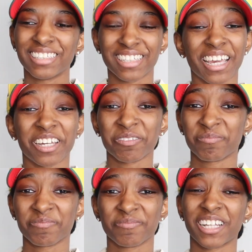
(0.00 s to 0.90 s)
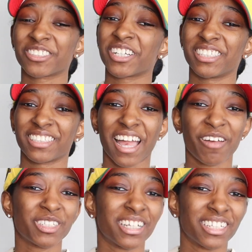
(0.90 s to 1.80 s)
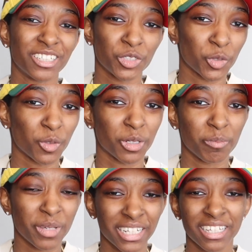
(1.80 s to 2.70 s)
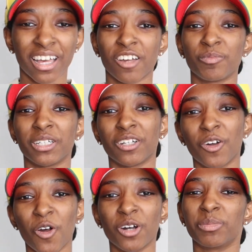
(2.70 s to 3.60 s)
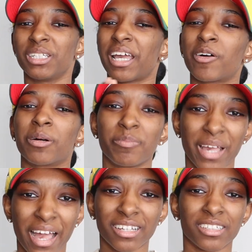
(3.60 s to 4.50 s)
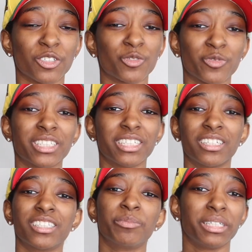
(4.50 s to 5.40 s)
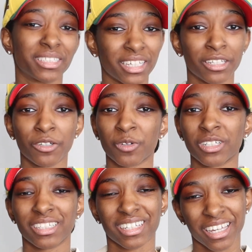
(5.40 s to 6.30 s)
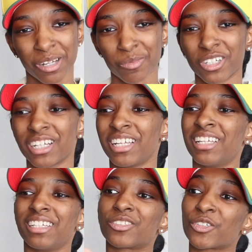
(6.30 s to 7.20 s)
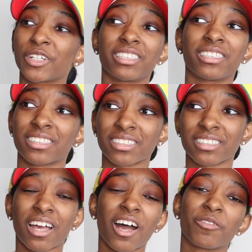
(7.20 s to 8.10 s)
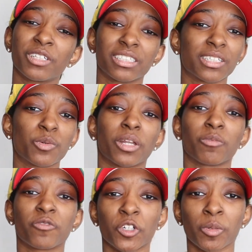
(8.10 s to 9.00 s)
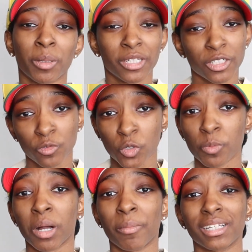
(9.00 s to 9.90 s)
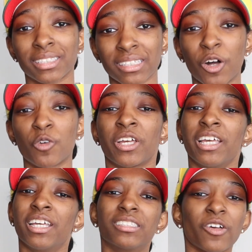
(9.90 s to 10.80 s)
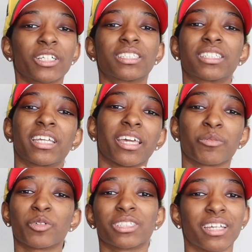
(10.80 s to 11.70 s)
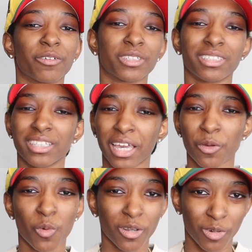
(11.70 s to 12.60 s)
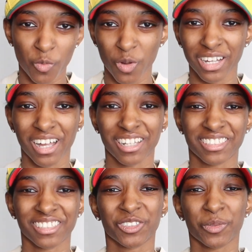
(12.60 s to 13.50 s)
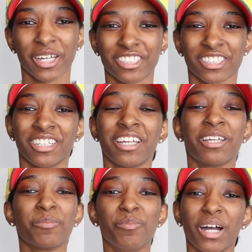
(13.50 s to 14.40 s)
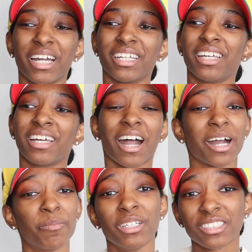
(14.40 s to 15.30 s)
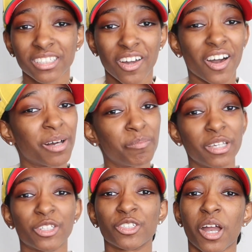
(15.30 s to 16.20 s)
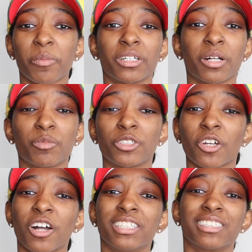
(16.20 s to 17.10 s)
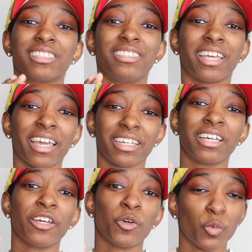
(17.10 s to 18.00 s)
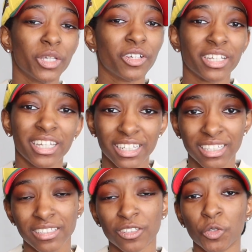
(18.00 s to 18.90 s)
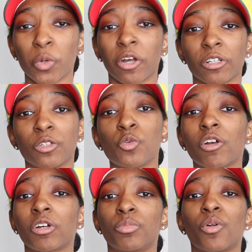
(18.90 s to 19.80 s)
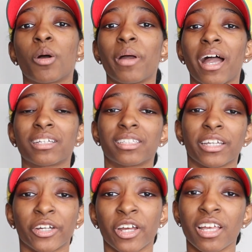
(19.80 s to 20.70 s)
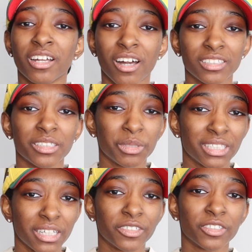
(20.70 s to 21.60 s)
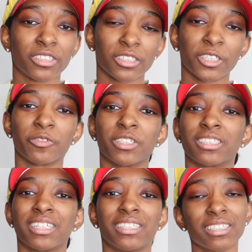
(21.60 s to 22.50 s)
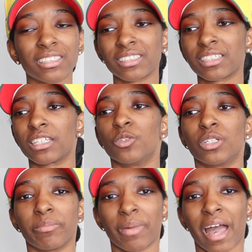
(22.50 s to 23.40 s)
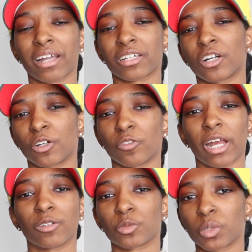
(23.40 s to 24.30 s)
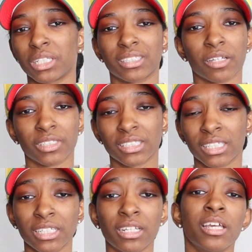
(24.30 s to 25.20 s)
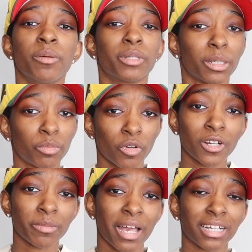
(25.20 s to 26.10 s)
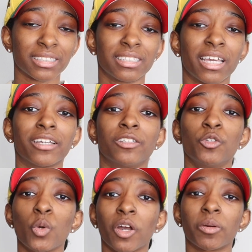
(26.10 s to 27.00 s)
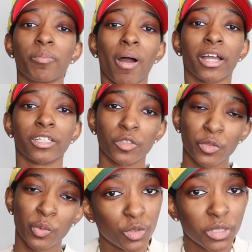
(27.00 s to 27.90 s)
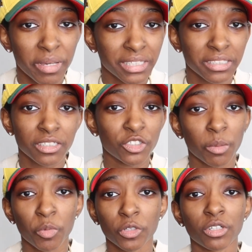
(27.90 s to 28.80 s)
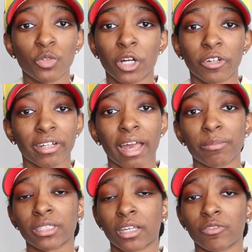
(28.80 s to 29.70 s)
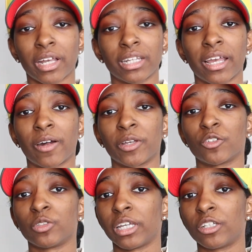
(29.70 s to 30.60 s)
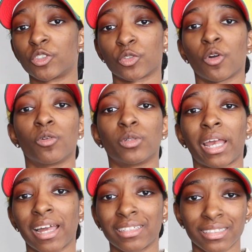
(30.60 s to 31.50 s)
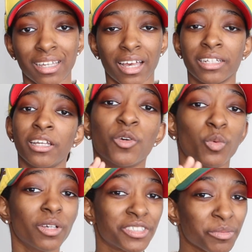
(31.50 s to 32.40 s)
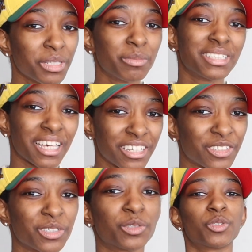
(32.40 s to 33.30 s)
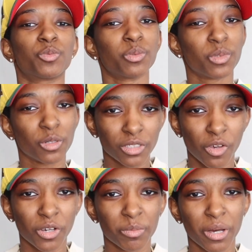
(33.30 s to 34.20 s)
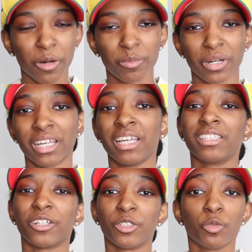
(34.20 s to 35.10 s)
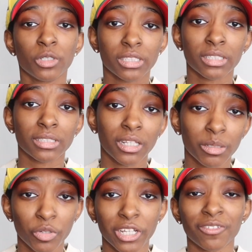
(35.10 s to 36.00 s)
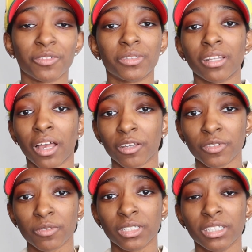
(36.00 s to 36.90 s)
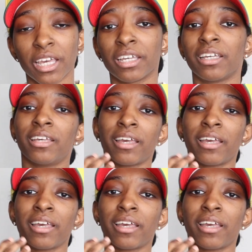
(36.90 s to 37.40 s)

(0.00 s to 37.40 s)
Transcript: Damn, that's crazy. I haven't done an intro in a minute. I've been gone, but now I'm back, and it's really good to be sitting in front of the camera. It's crazy because obviously when I'm filming, I'm in a room by myself, and talking to the camera is definitely a one-on-one kind of situation, but I missed y'all. I missed chopping it up with y'all, and today we are getting into New Era. New Era brought back their customization service. They discontinued it back around 2017, but they brought it back today. New Era by You. You can basically jump on the New Era cap site right now and create your own hat design with some limitations, which we will talk about, but they're doing this to celebrate 5950 Day.